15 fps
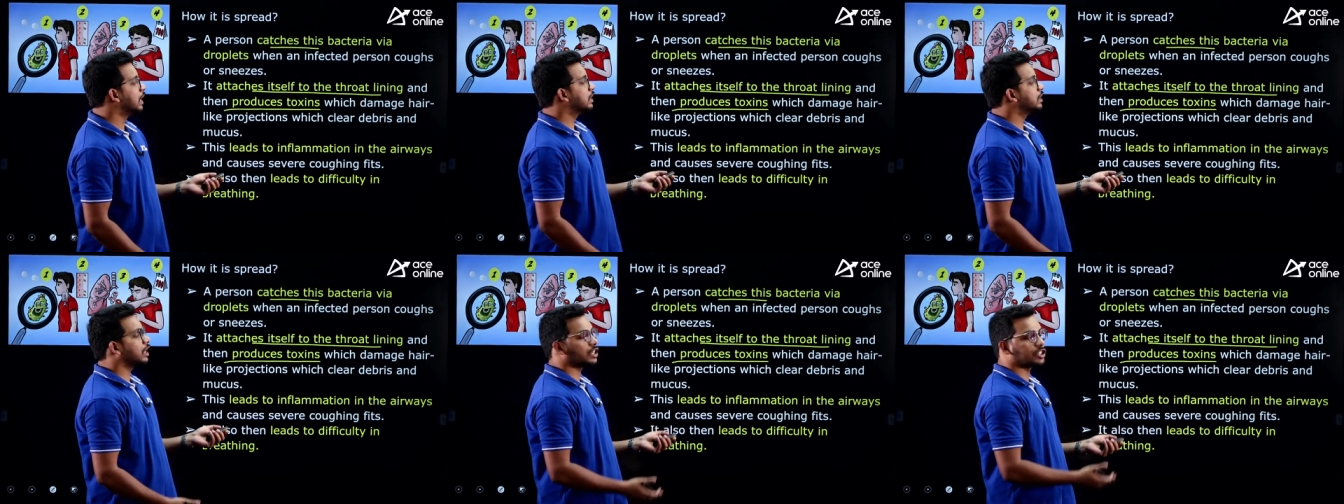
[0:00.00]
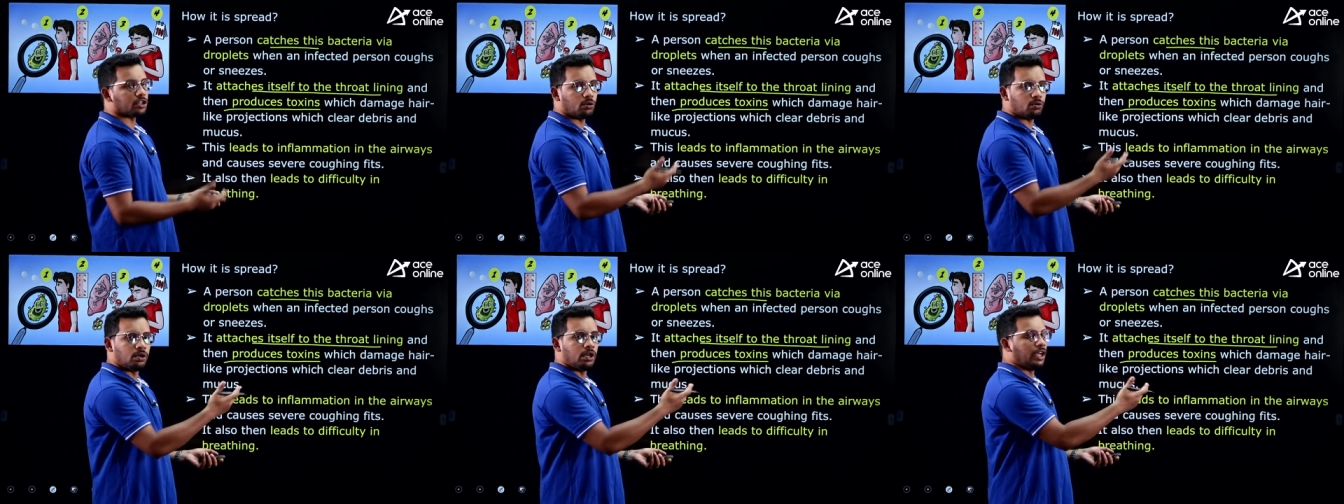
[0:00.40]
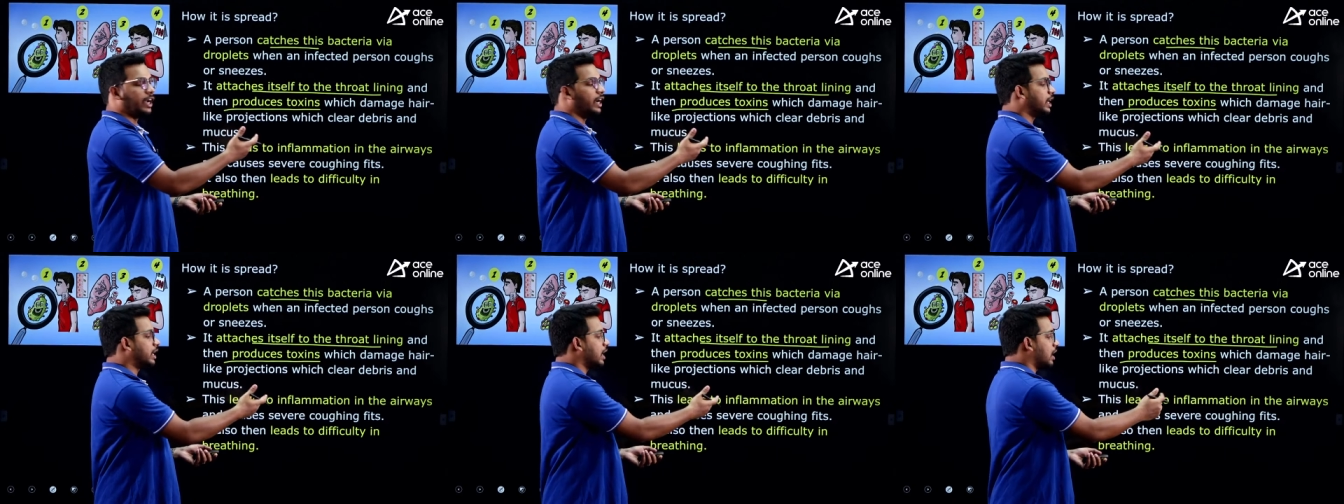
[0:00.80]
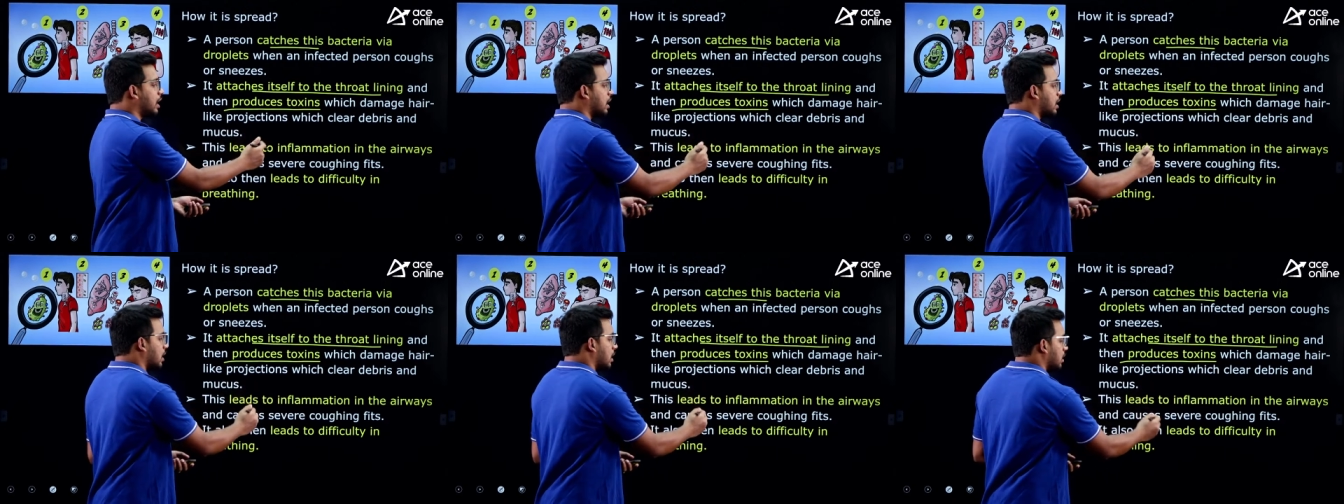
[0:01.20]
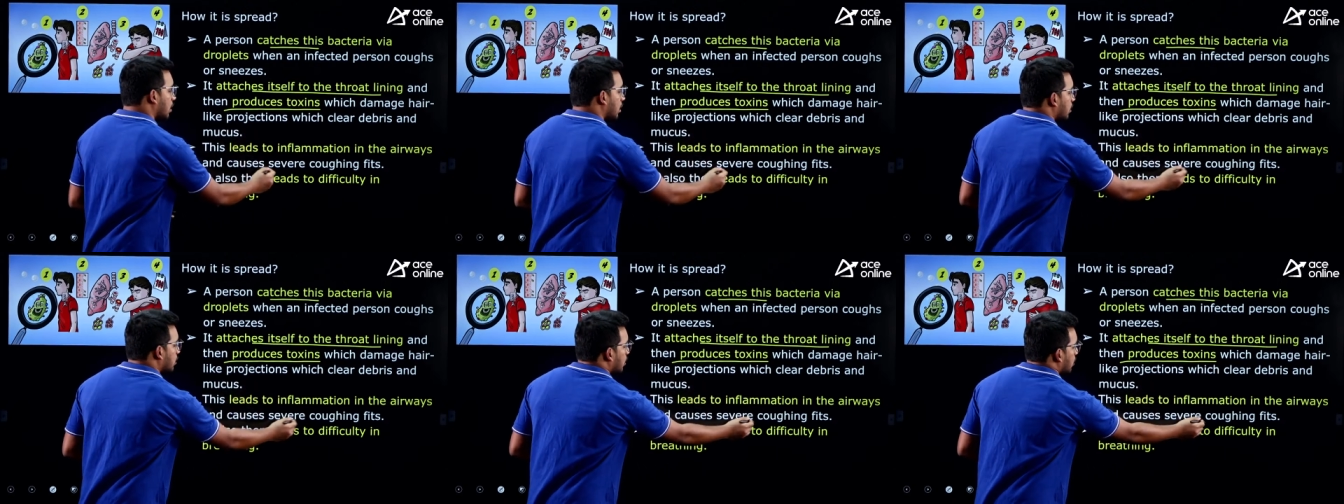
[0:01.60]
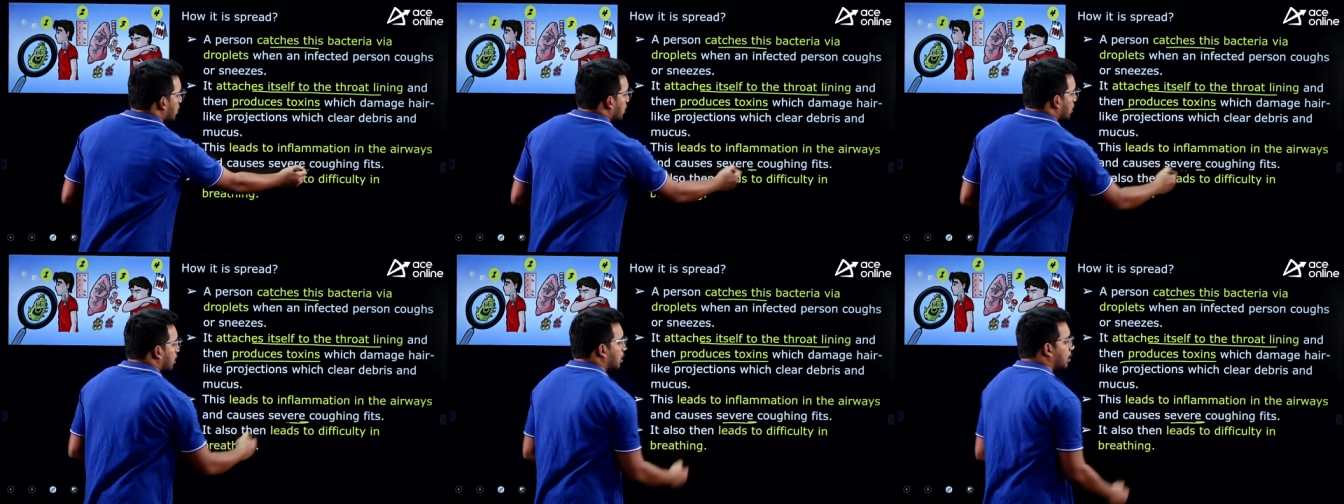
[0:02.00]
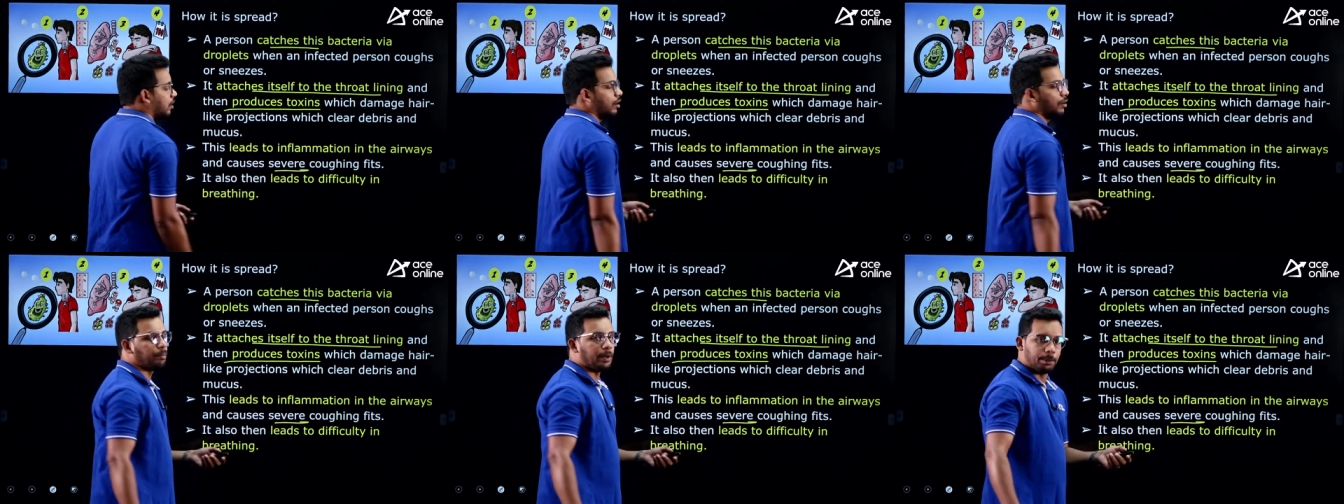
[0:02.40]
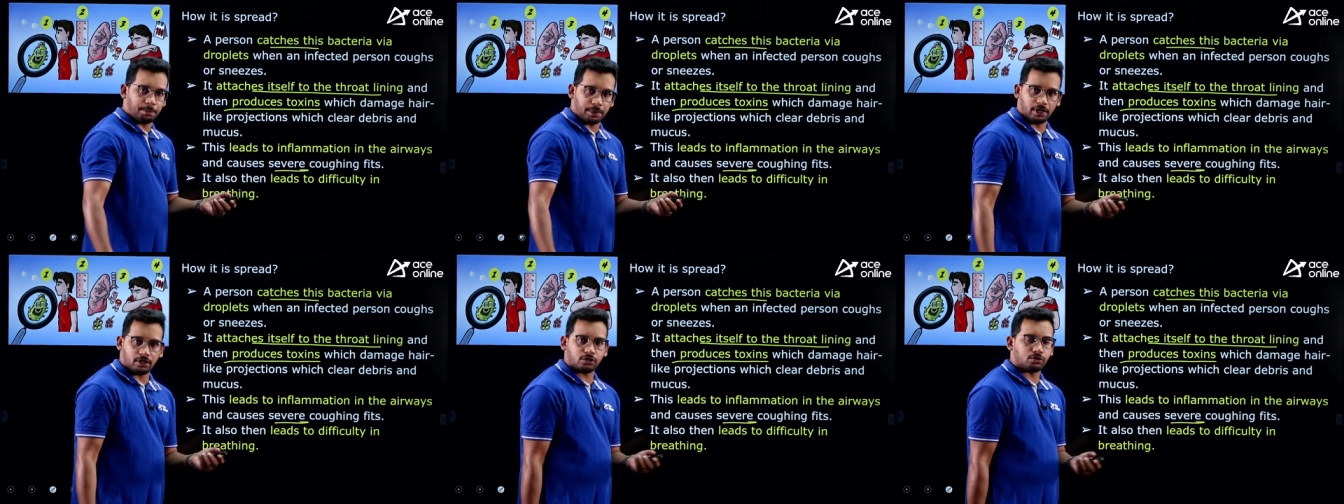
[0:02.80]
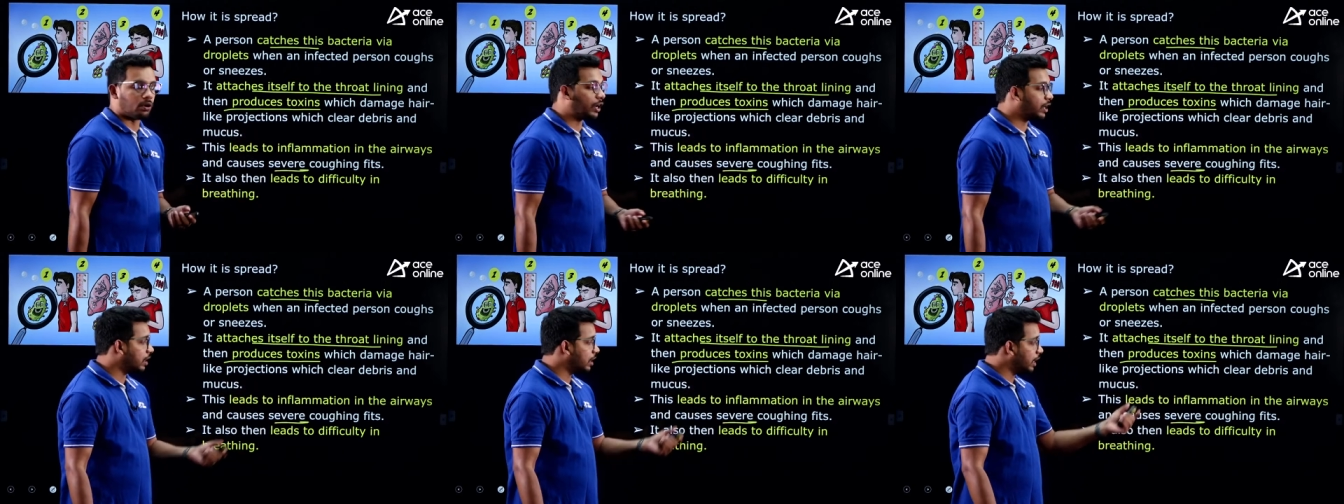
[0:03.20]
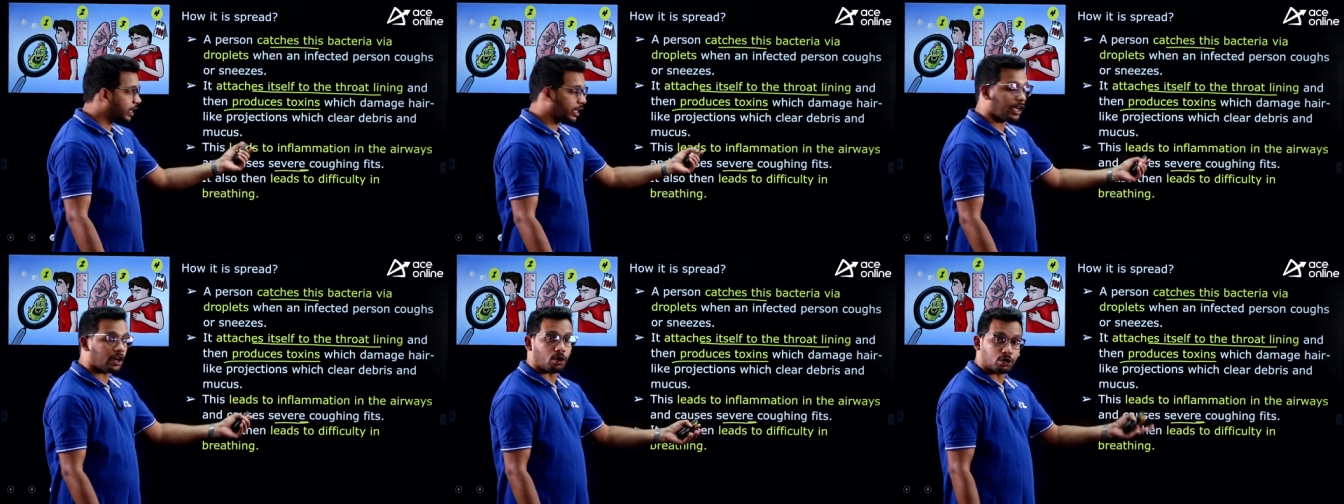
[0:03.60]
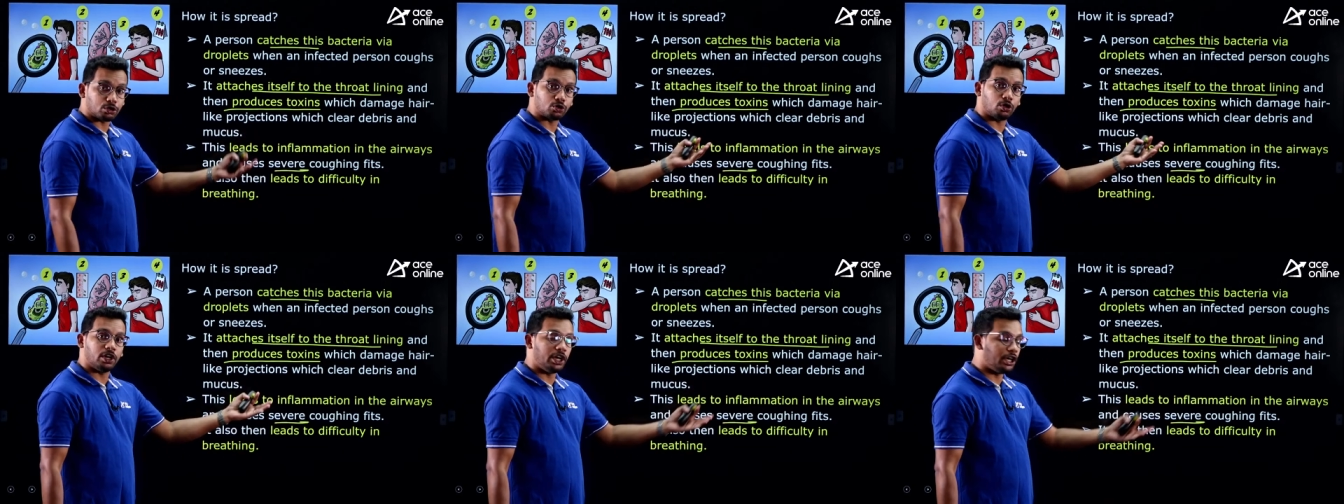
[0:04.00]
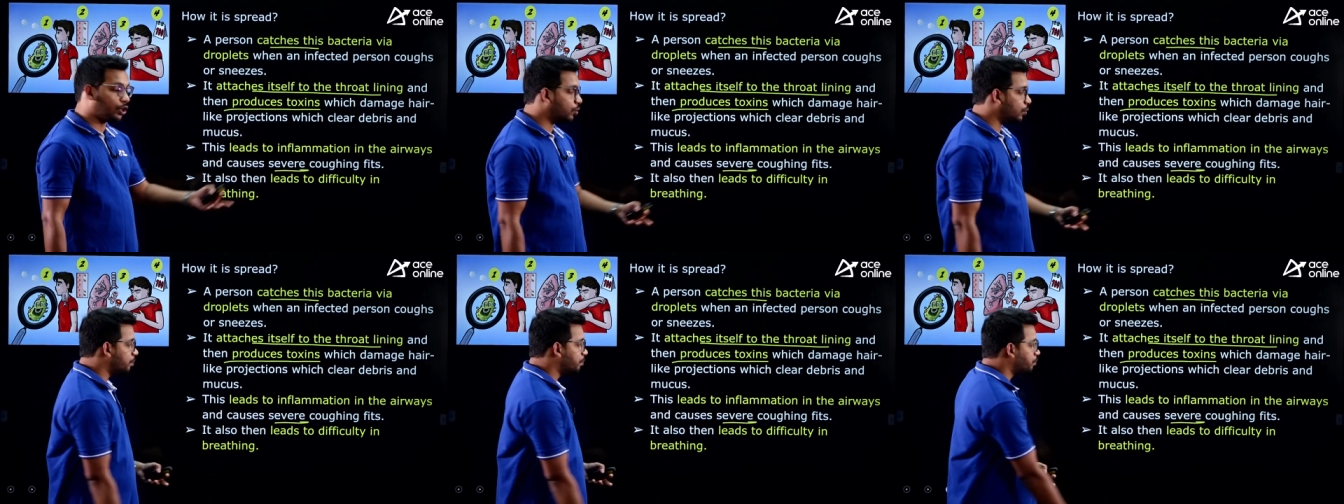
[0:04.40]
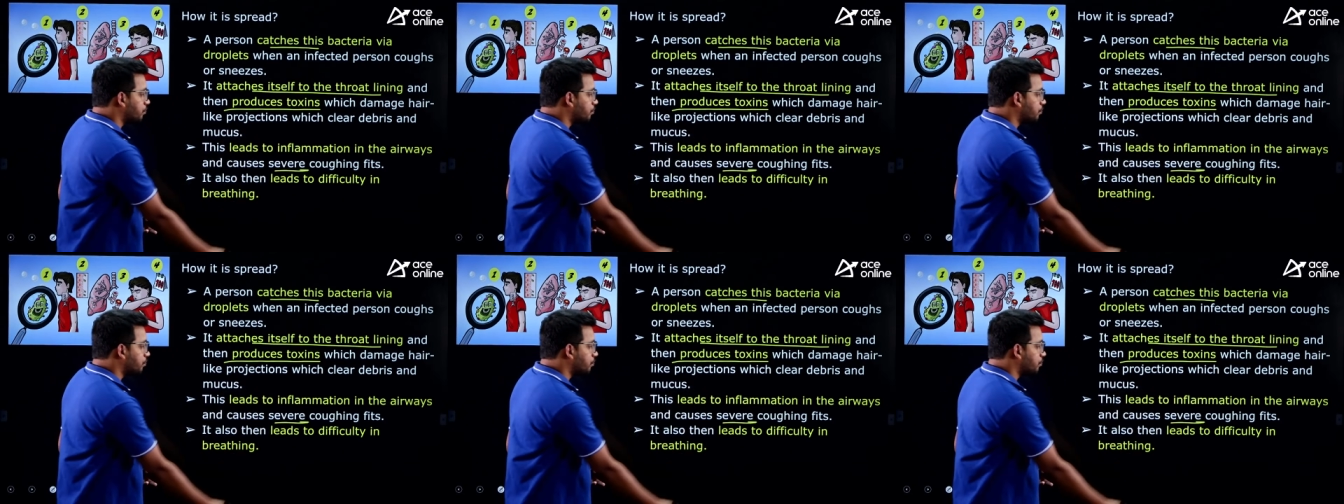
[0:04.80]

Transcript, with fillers: that's how it can occur in the uh, people. So, and it can also lead to